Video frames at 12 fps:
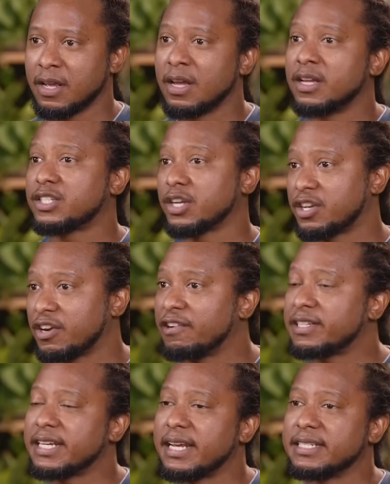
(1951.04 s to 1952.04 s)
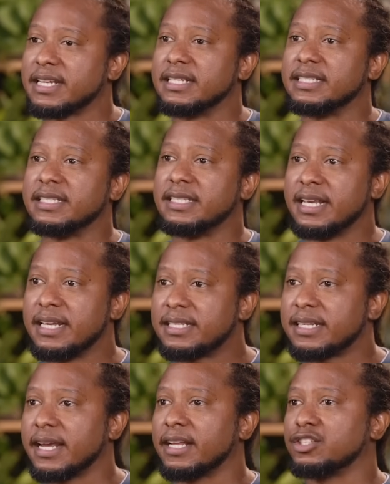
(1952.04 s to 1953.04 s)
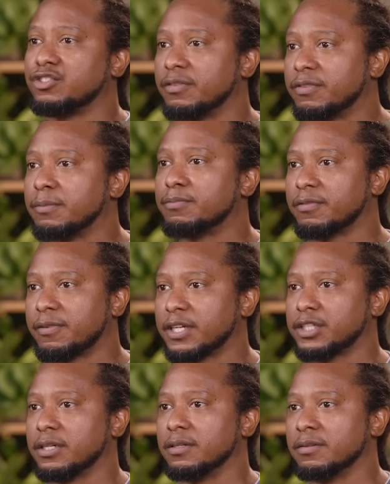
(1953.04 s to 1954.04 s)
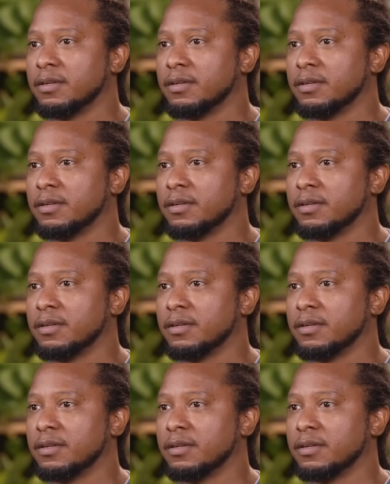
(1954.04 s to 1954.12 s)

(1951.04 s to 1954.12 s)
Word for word: Security is a detail driven profession.